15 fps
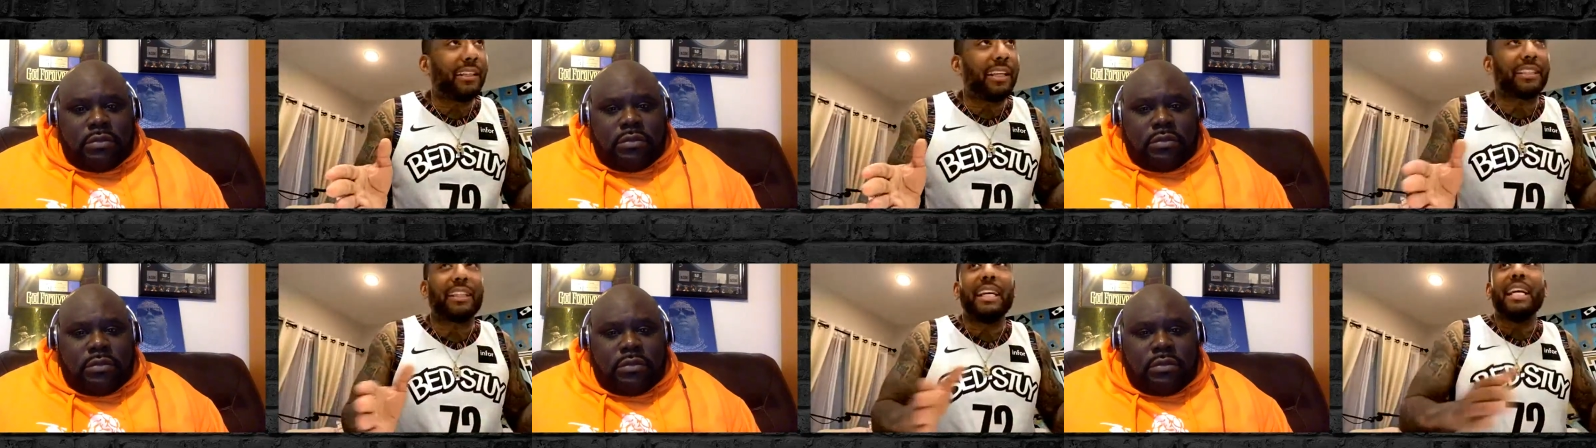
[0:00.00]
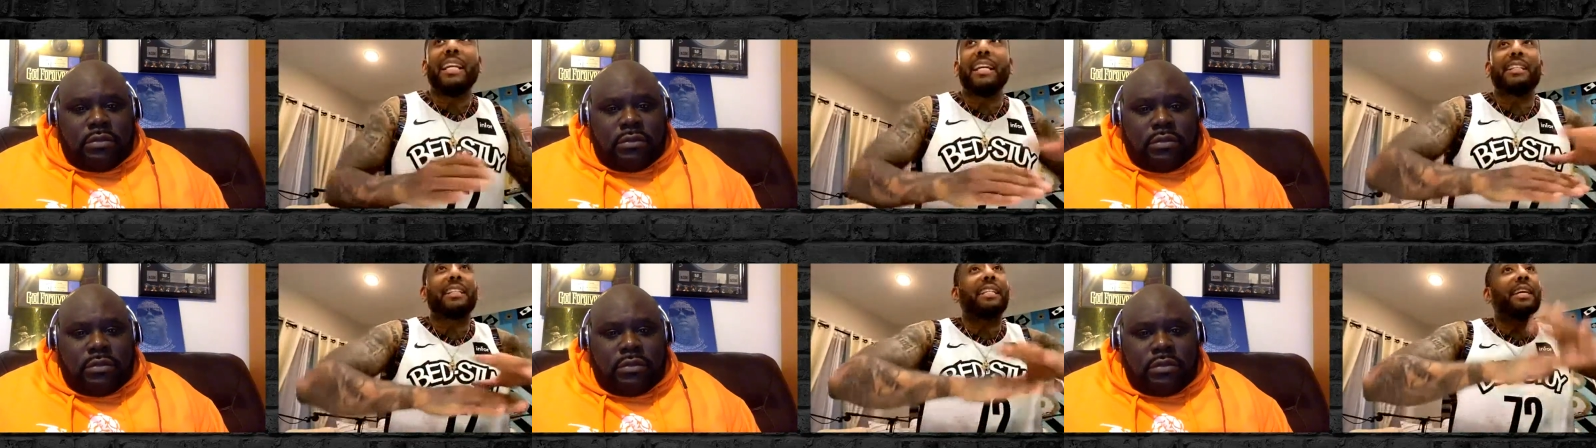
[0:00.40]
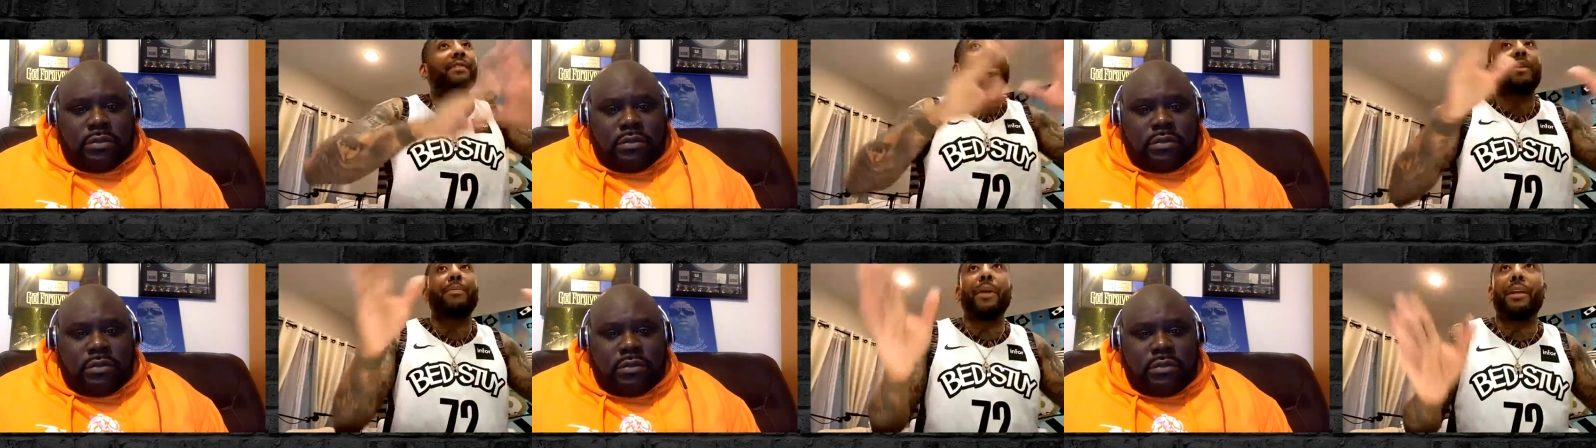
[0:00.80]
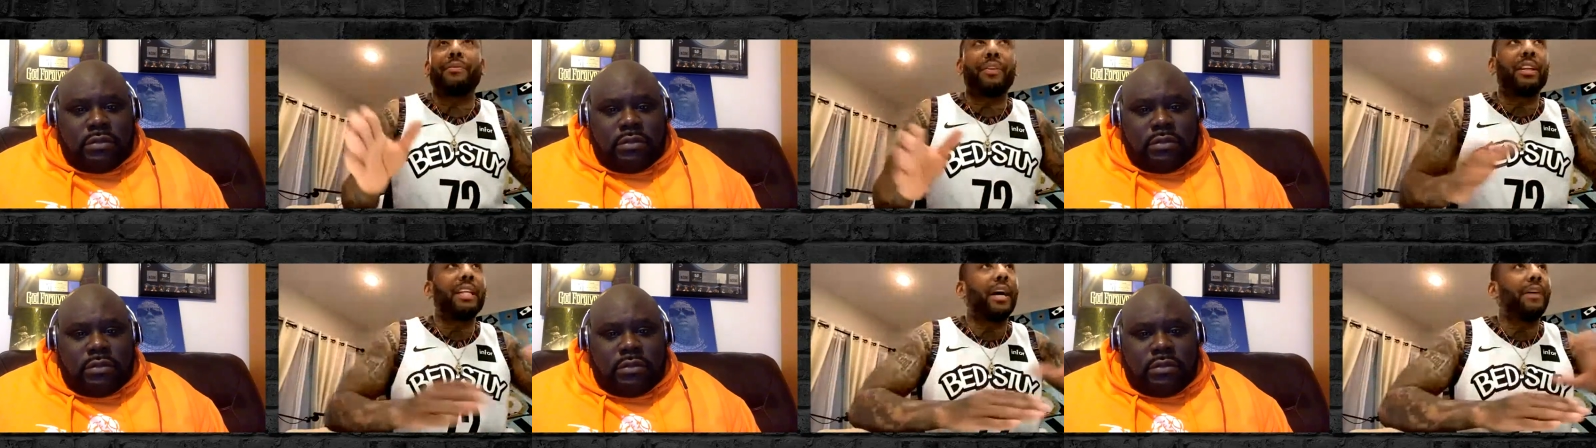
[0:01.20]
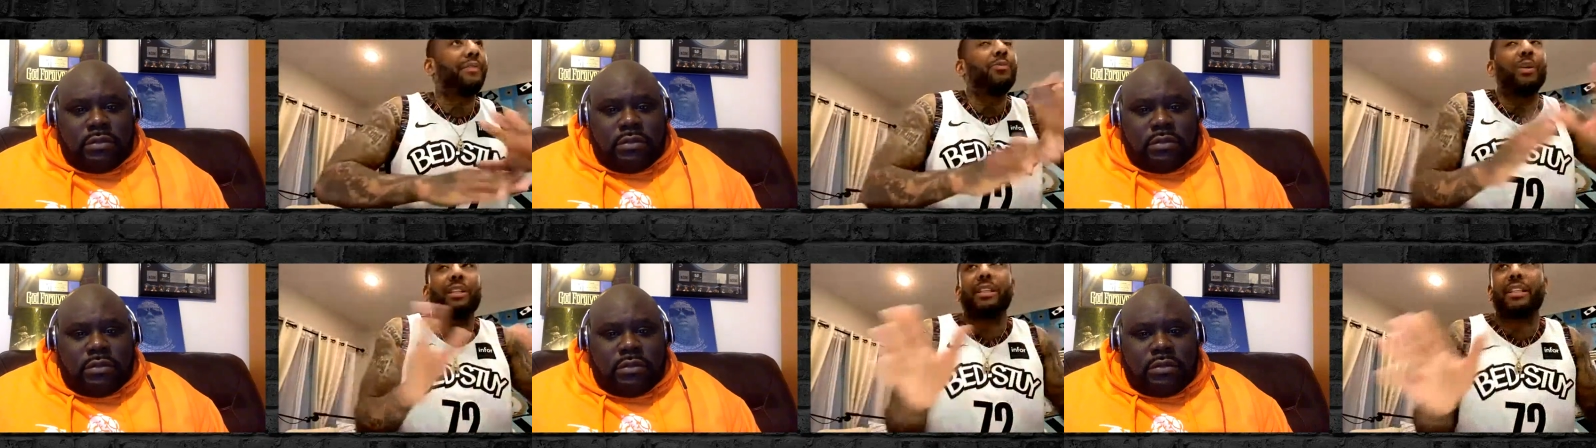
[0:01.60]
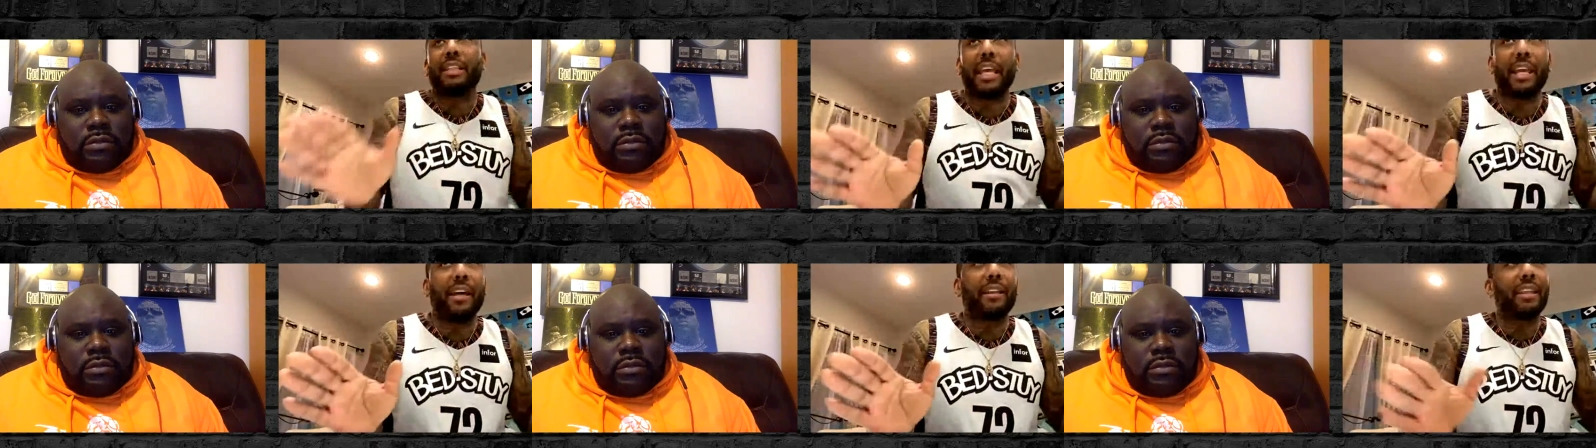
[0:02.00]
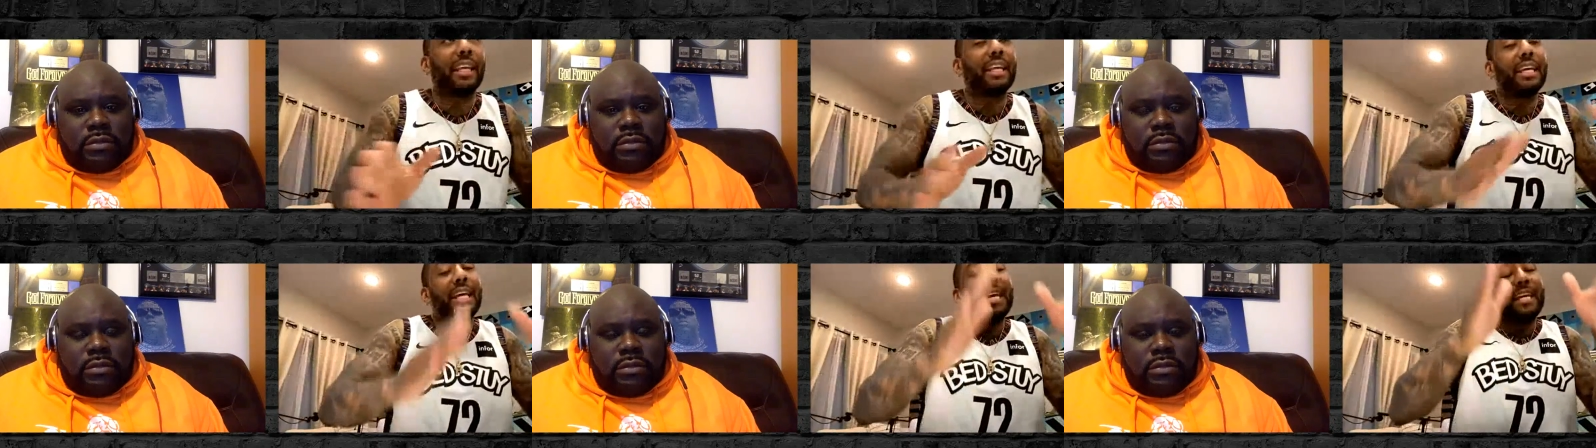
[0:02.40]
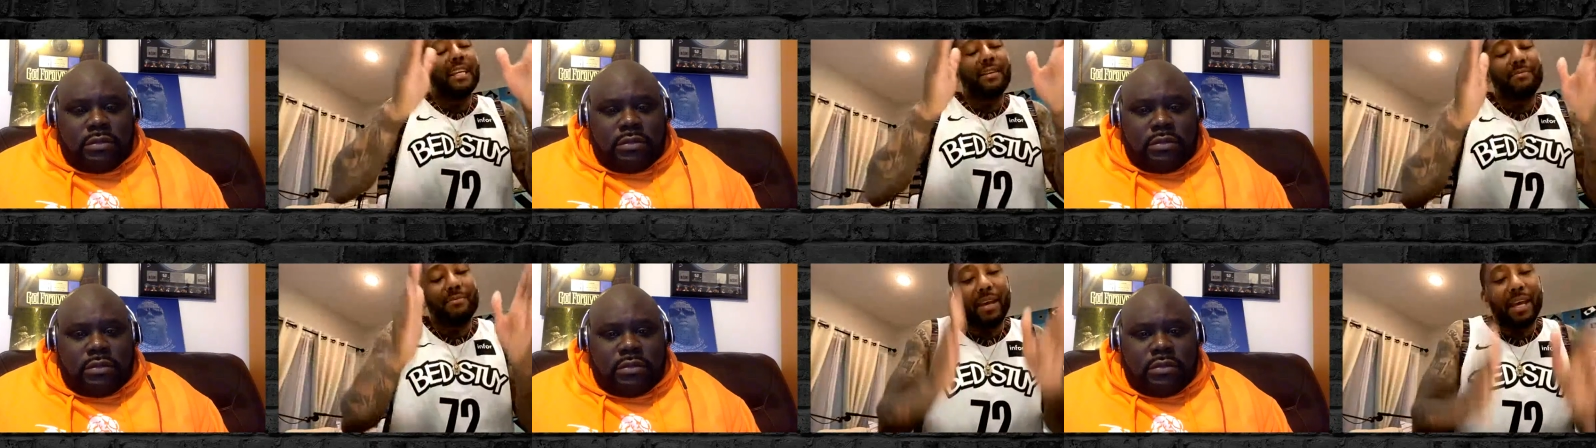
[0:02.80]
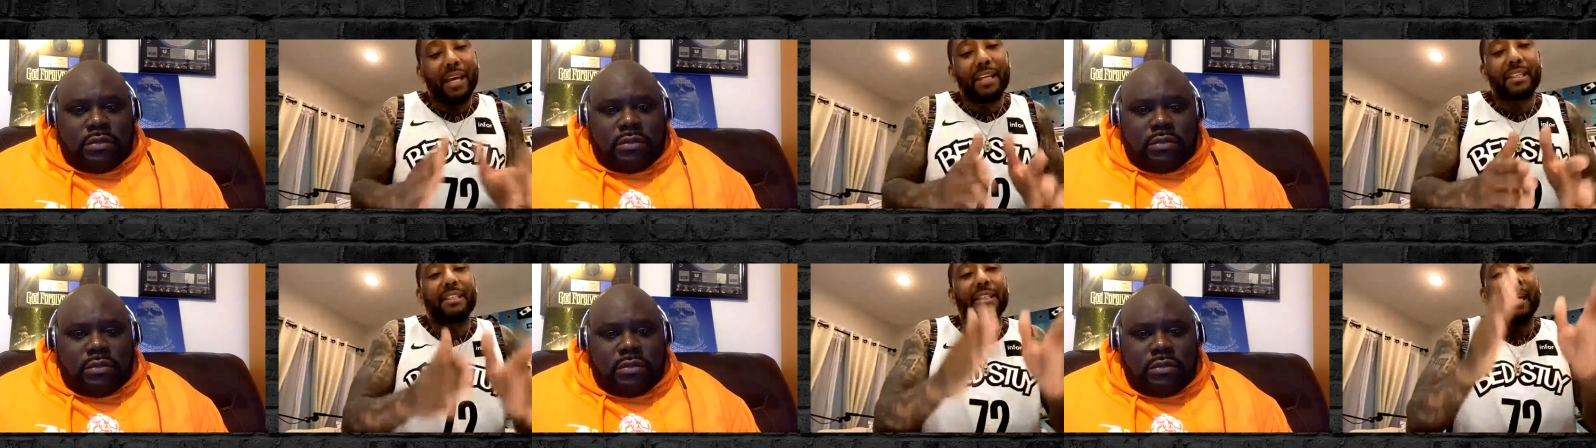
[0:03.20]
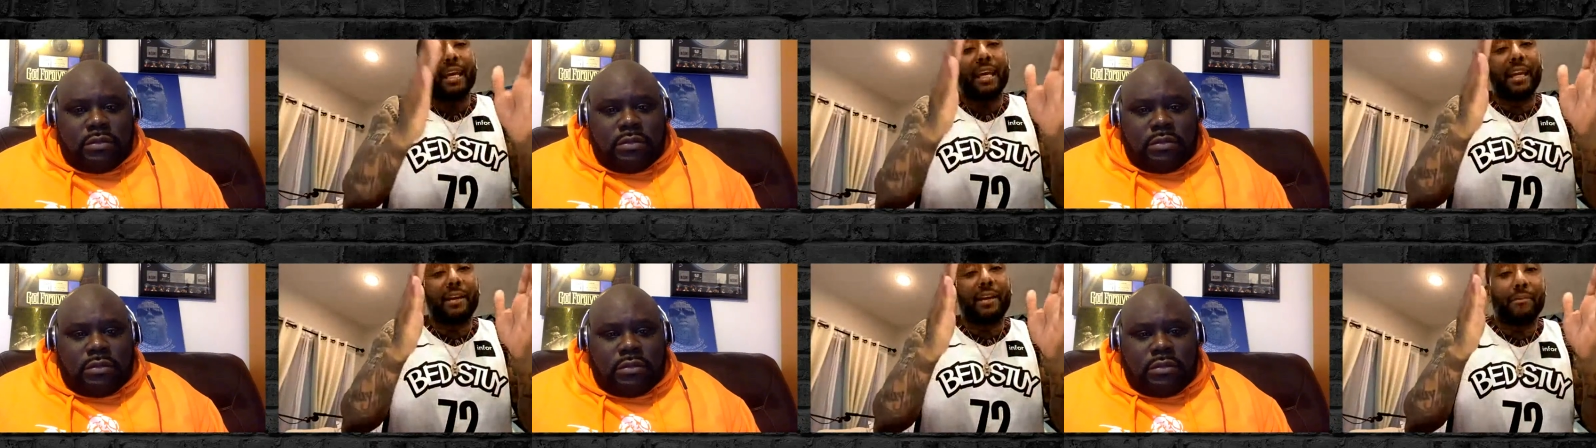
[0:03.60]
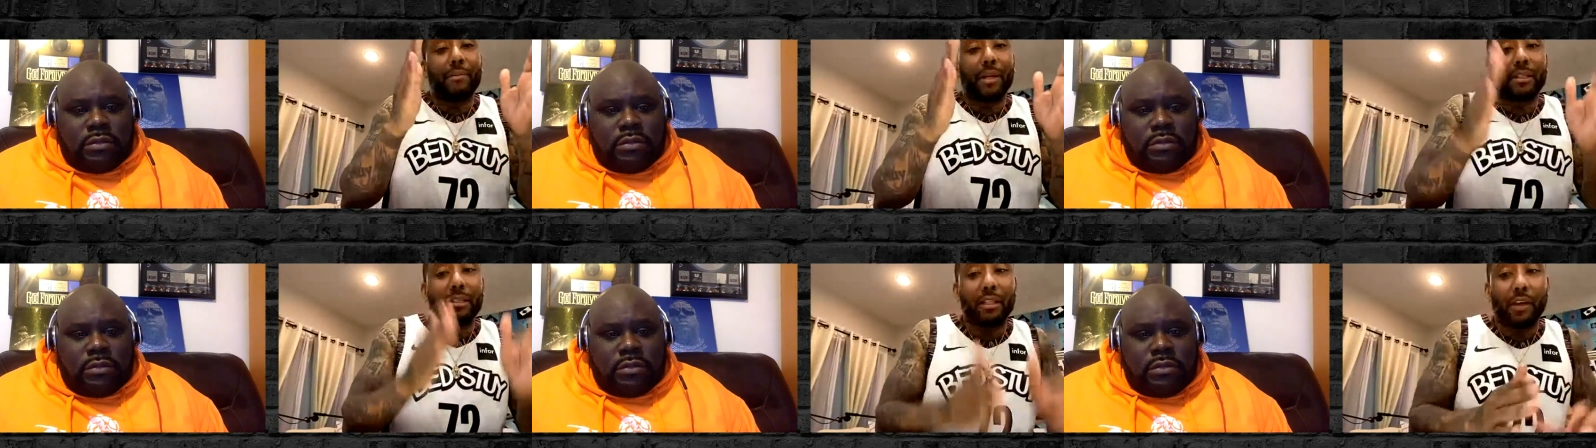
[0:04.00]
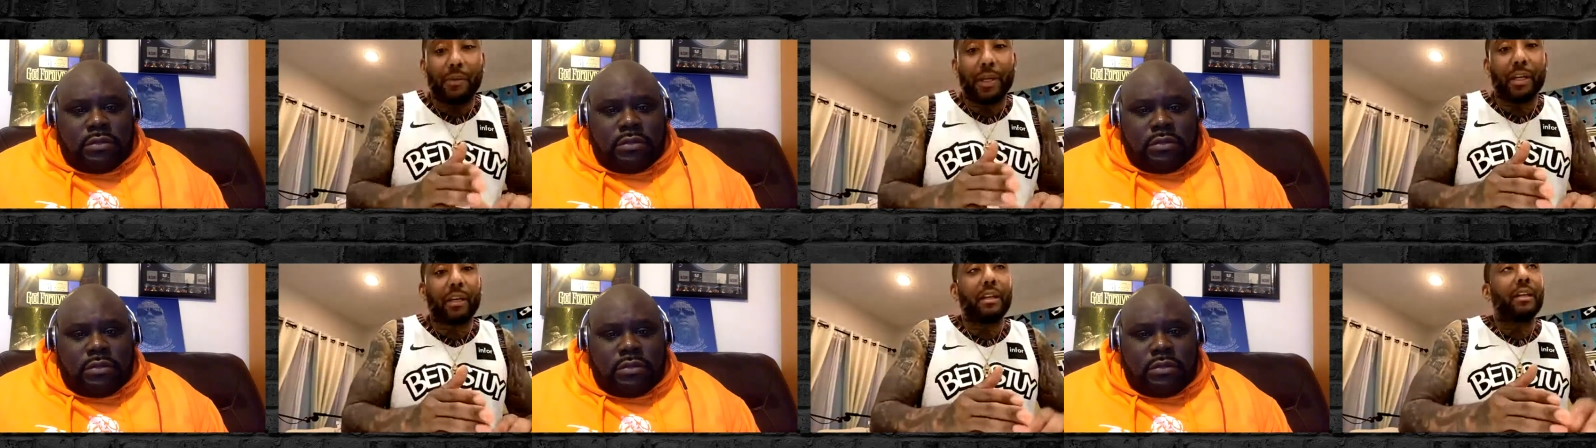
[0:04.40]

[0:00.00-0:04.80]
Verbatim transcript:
Speaker 1: Let's let's just give it the benefit of the doubt. If he wasn't saying nothing, the man is saying, "My stomach,